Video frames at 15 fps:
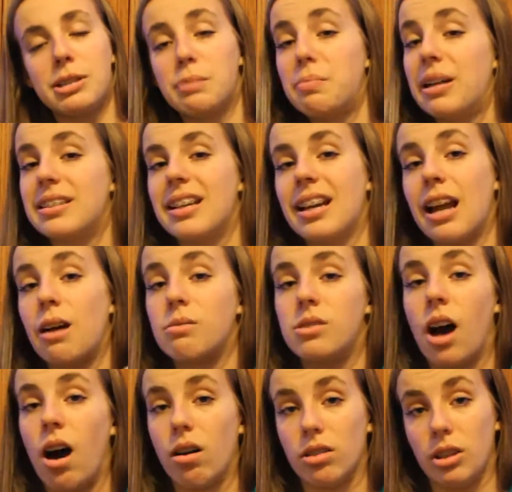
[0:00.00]
It depends on how
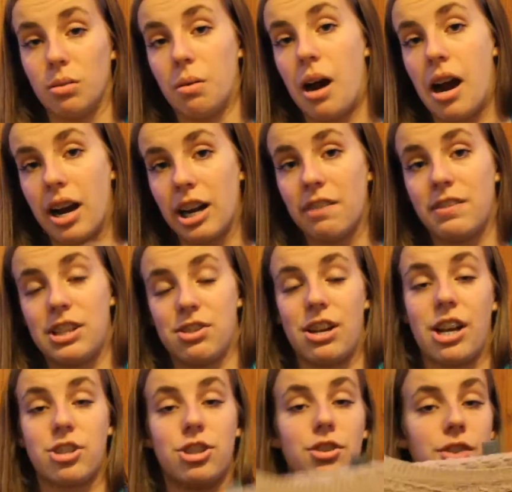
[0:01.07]
tall you are, if these are
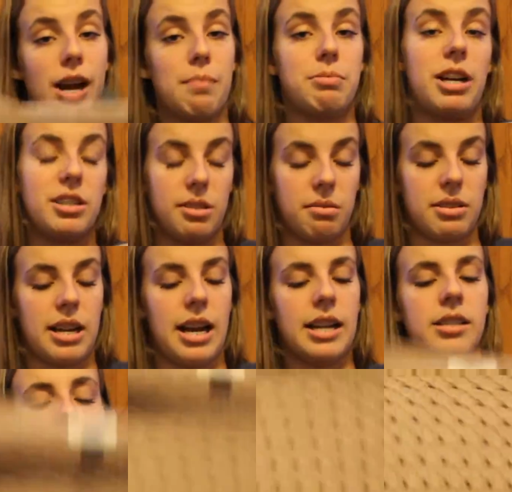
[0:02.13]
actually cropped on you or
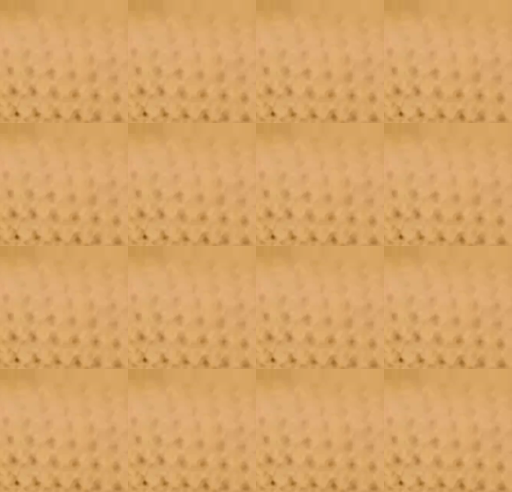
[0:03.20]
not.